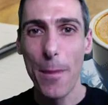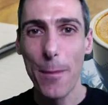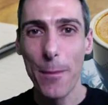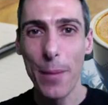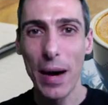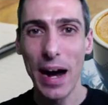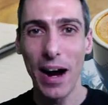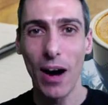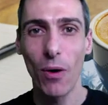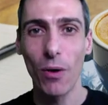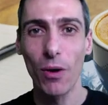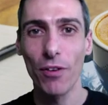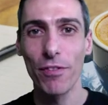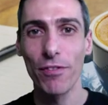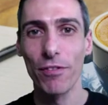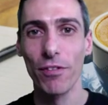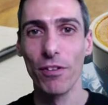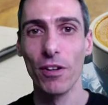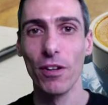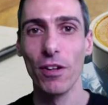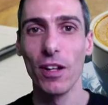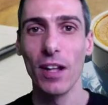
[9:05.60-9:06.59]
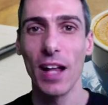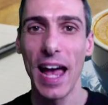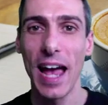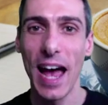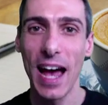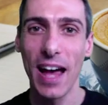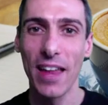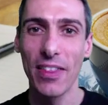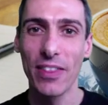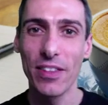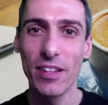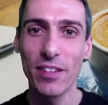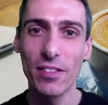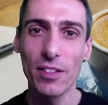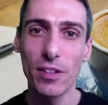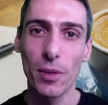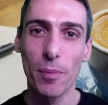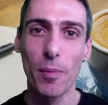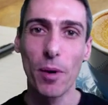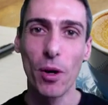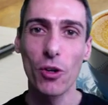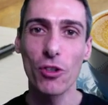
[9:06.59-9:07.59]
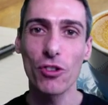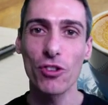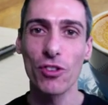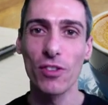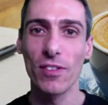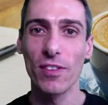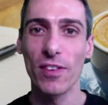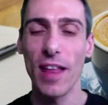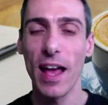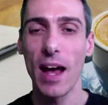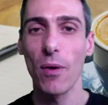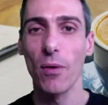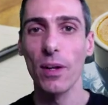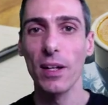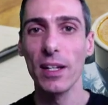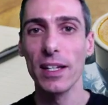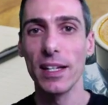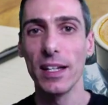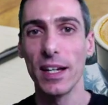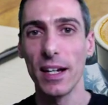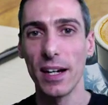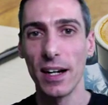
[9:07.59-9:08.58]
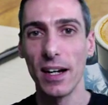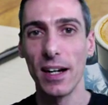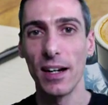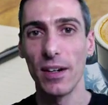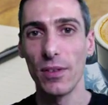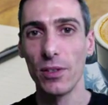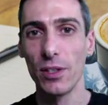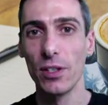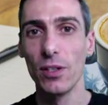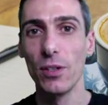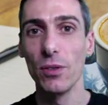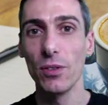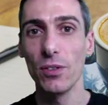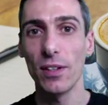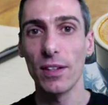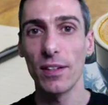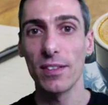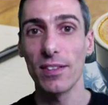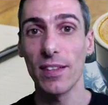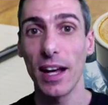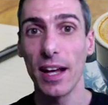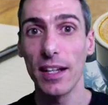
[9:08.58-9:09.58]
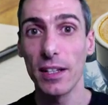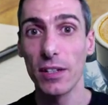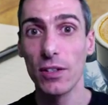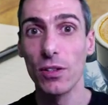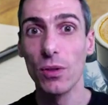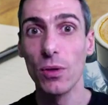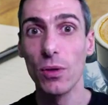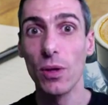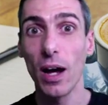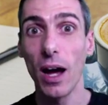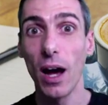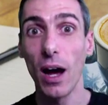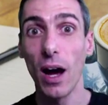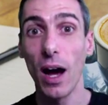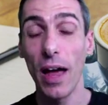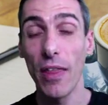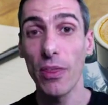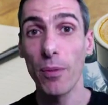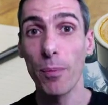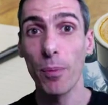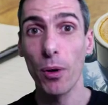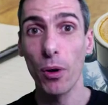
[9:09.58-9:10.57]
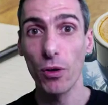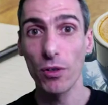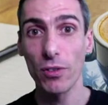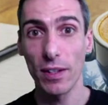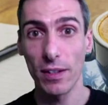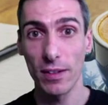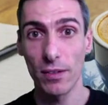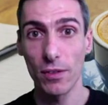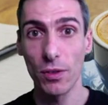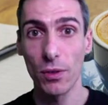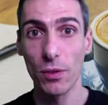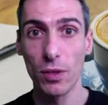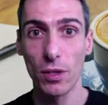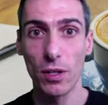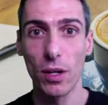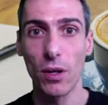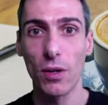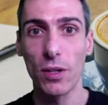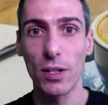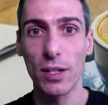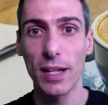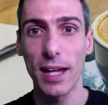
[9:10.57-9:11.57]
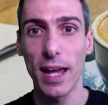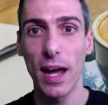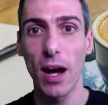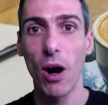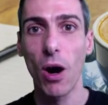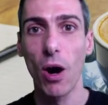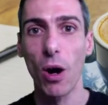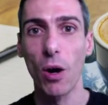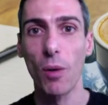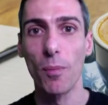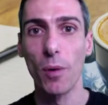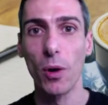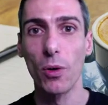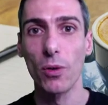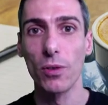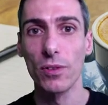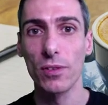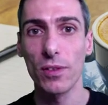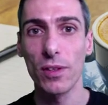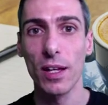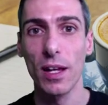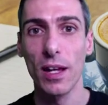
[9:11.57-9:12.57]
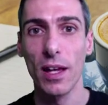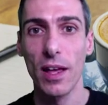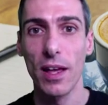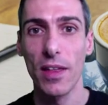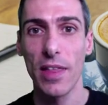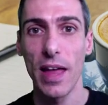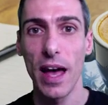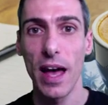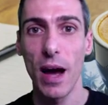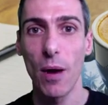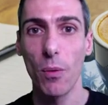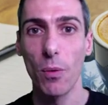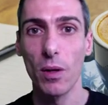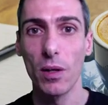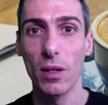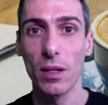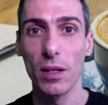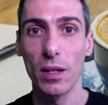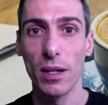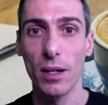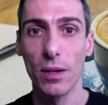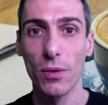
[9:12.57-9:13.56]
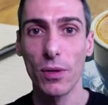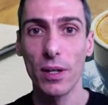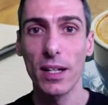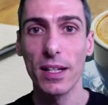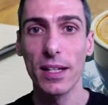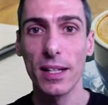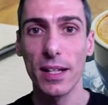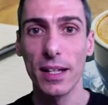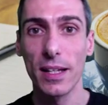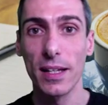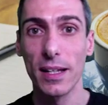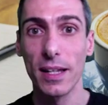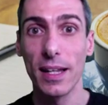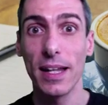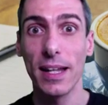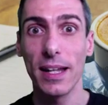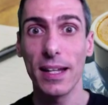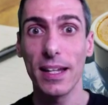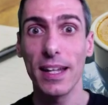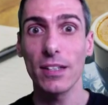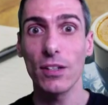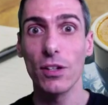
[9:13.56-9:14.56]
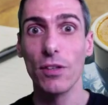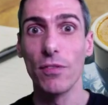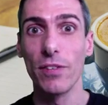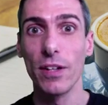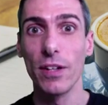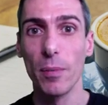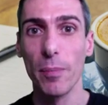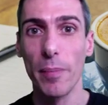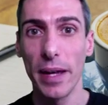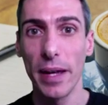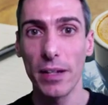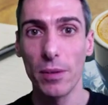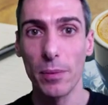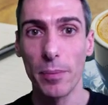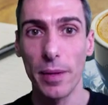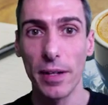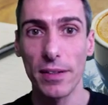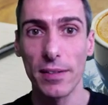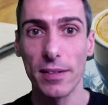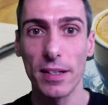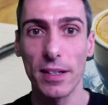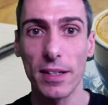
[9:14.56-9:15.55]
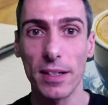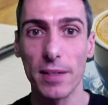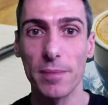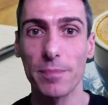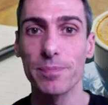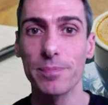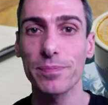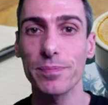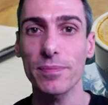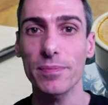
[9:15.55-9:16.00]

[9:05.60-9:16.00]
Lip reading: powerful. And these are emotions that really reduce anxiety too, and the process too. You get hormones that will really let you feel better, basically.